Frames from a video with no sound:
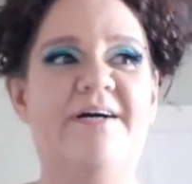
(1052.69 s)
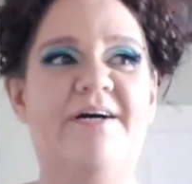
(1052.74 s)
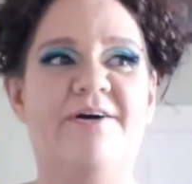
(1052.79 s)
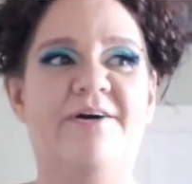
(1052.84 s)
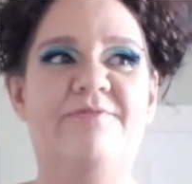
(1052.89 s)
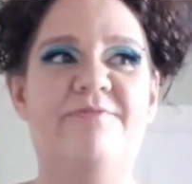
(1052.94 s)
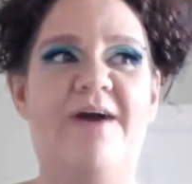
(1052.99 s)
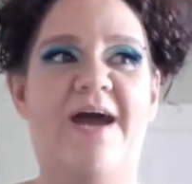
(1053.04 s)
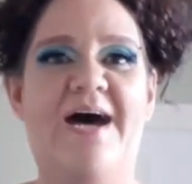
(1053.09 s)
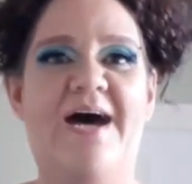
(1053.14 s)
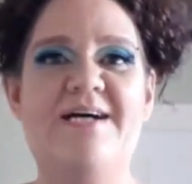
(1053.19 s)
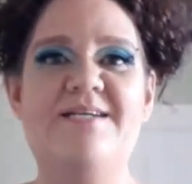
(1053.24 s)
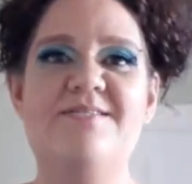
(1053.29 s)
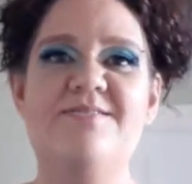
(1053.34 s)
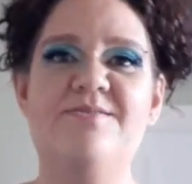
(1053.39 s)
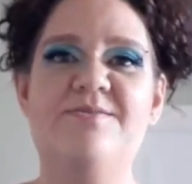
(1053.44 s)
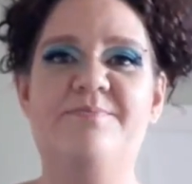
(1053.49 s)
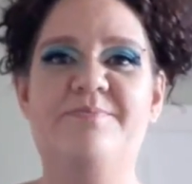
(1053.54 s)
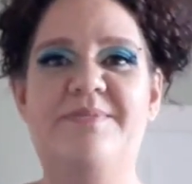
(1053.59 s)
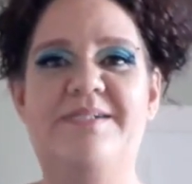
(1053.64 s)

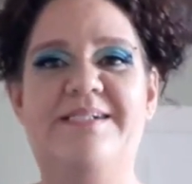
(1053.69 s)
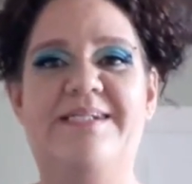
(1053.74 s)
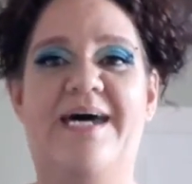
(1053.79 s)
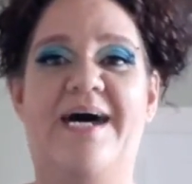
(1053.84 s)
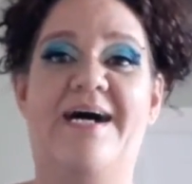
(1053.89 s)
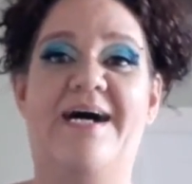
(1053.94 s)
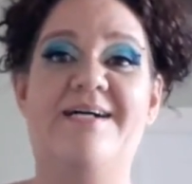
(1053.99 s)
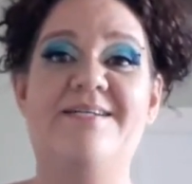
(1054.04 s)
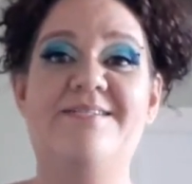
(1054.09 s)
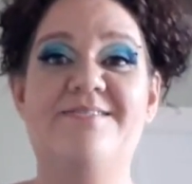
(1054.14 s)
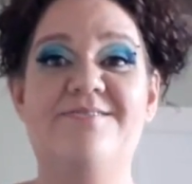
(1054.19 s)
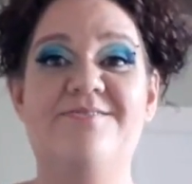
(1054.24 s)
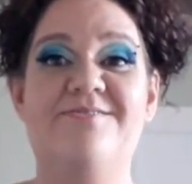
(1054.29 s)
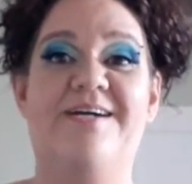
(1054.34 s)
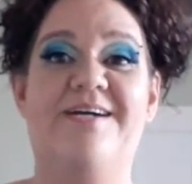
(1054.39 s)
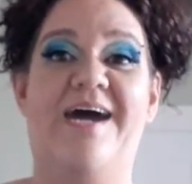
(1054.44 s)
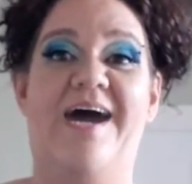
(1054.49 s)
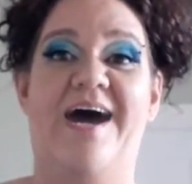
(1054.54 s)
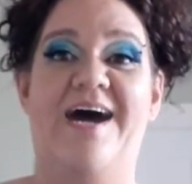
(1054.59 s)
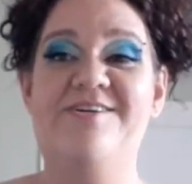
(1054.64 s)
razzle-madazzle
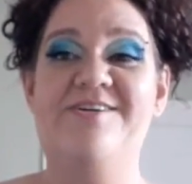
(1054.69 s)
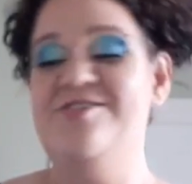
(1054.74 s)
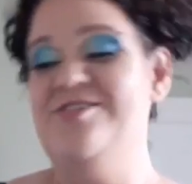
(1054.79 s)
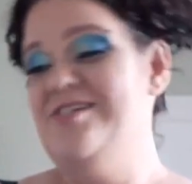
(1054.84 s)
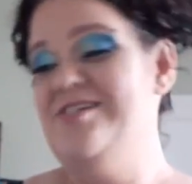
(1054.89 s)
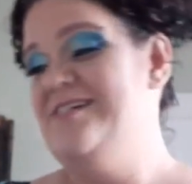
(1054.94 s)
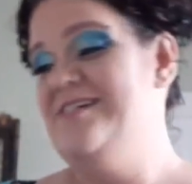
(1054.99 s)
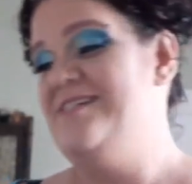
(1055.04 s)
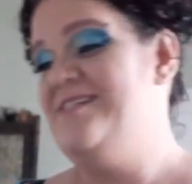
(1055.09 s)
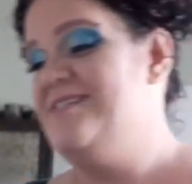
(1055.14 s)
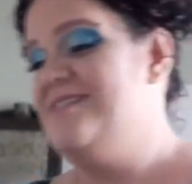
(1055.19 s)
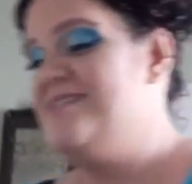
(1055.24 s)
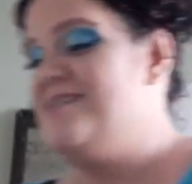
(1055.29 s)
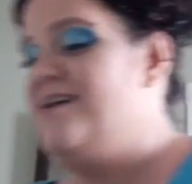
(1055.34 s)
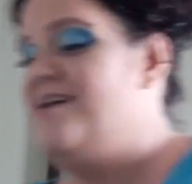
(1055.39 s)
gadgets